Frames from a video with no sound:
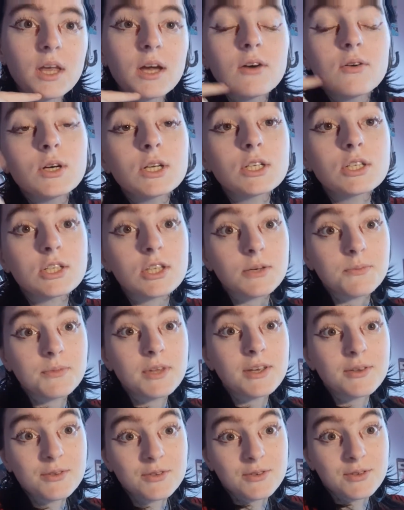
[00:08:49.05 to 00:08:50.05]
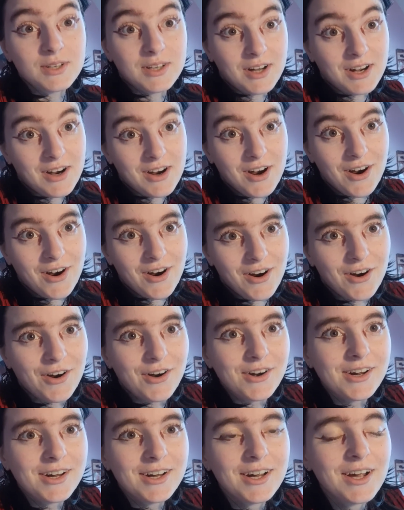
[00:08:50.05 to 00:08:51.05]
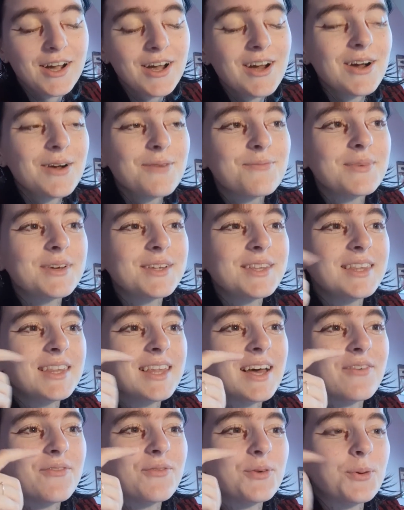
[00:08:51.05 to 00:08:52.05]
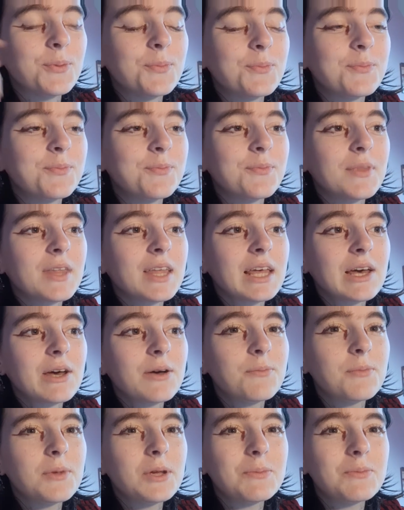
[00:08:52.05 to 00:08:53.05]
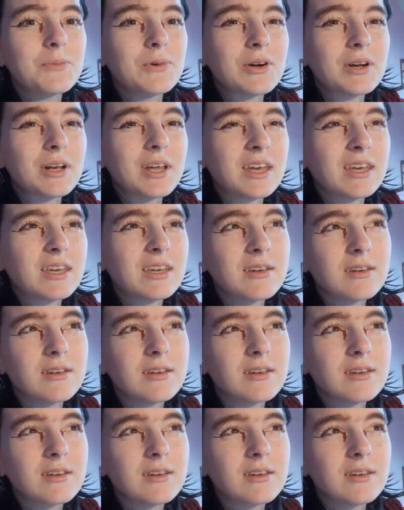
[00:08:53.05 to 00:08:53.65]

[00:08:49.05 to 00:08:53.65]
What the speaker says: Which sometimes we are, but then we'll be more like,